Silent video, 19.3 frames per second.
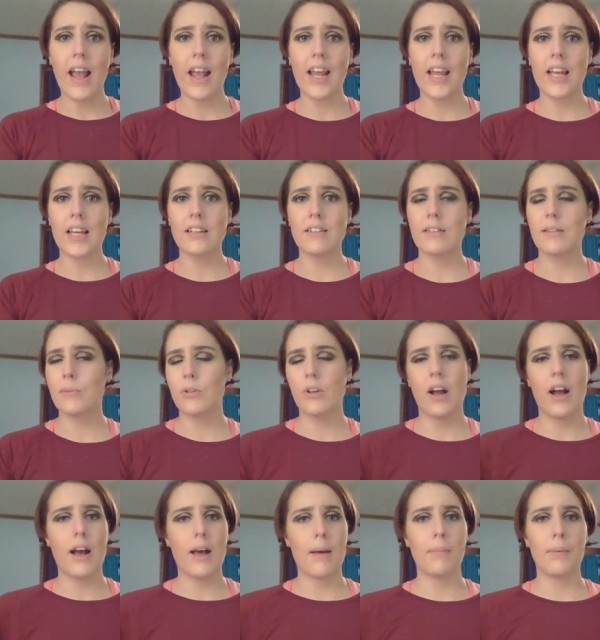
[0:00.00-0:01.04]
and
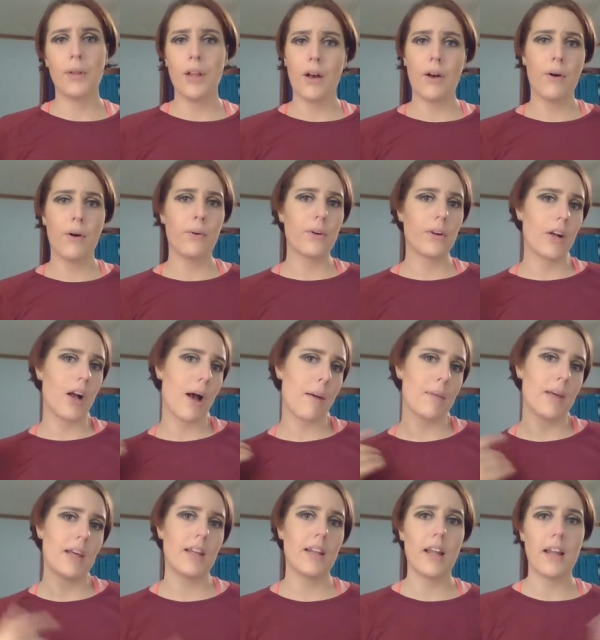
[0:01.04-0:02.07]
subscribe below or
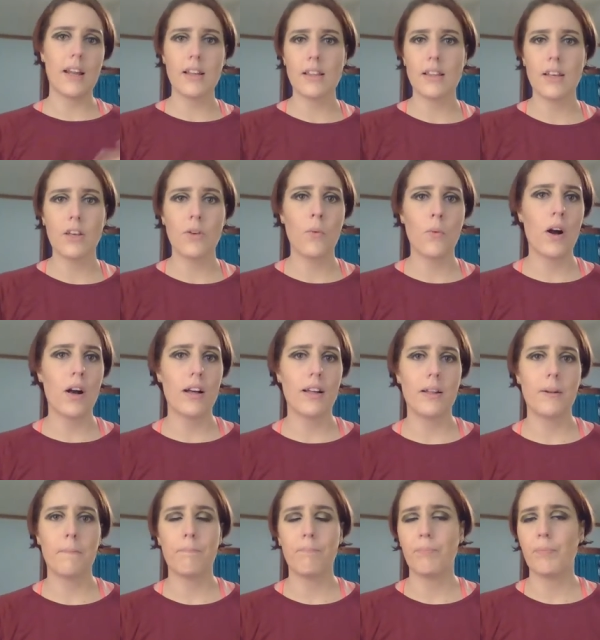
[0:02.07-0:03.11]
comment anything you
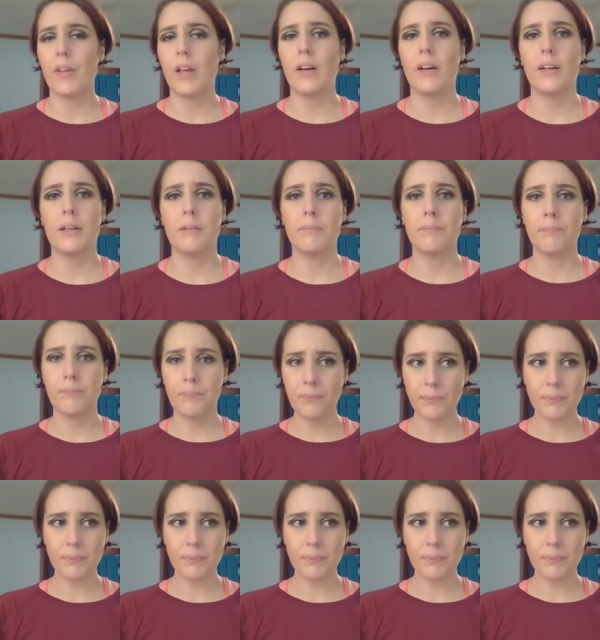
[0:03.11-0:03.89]
want, and